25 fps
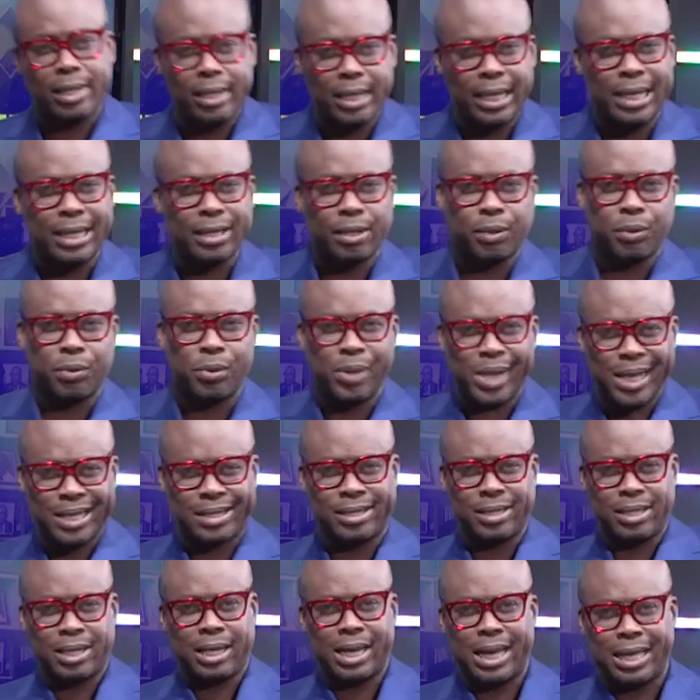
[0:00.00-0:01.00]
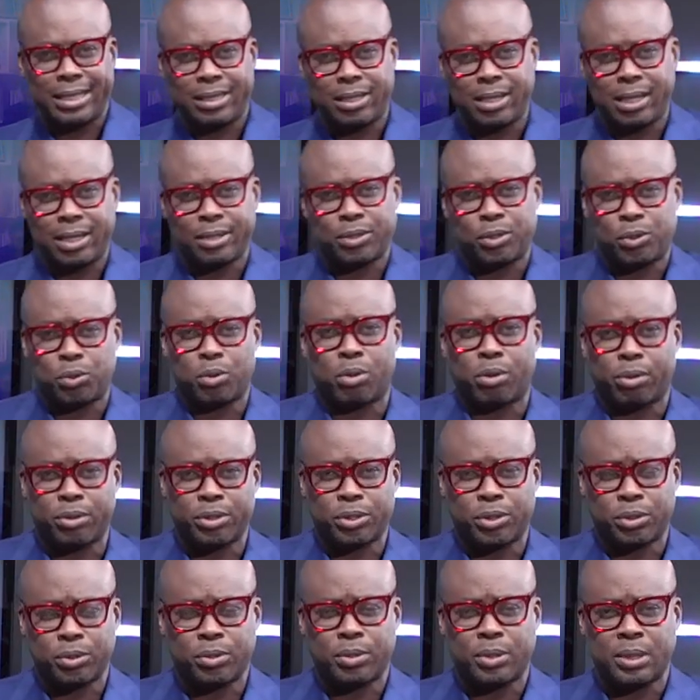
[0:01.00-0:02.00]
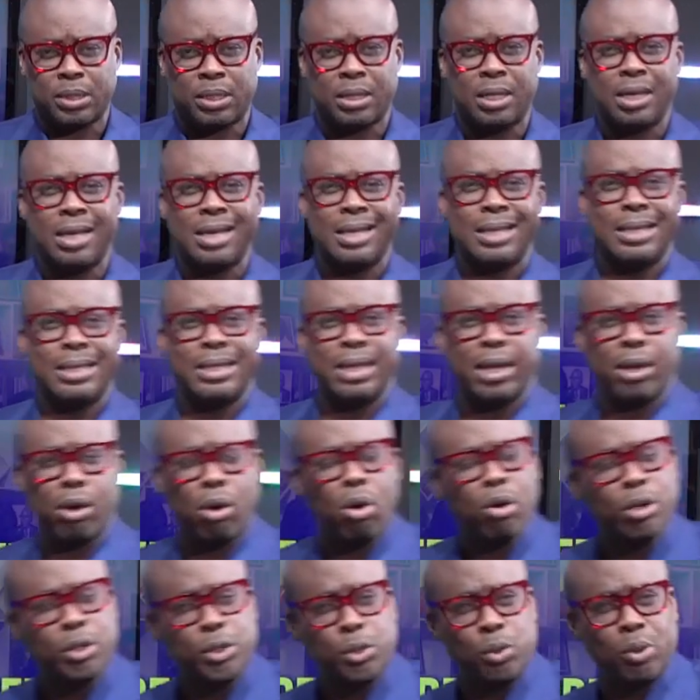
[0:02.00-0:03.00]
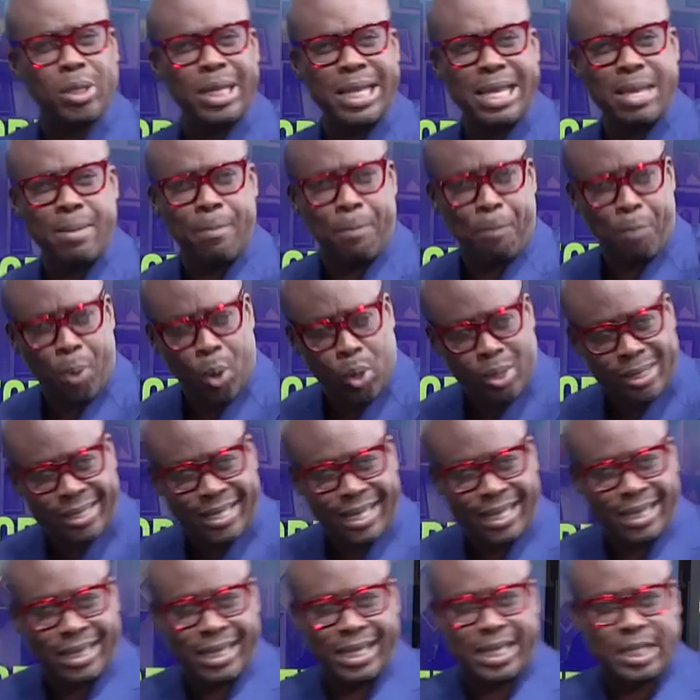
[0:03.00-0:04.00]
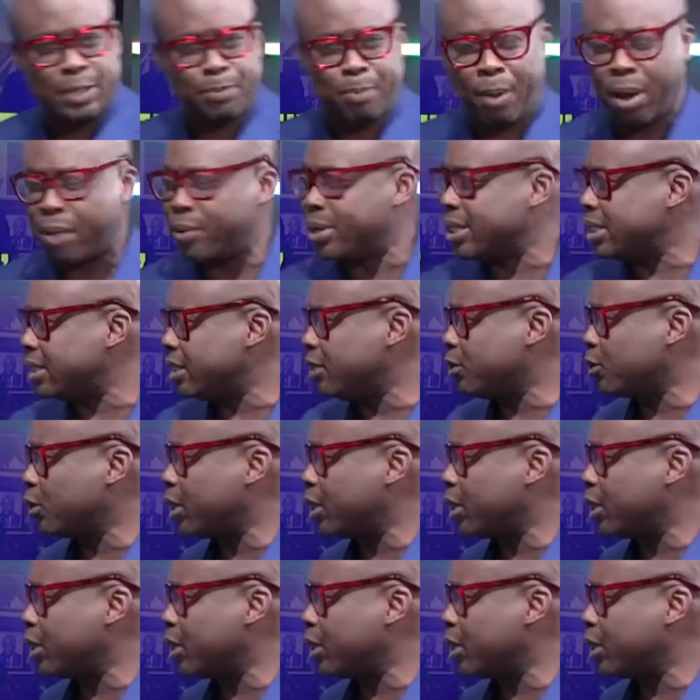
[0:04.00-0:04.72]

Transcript: in creating the 1992 Constitution, they also imported these powers into the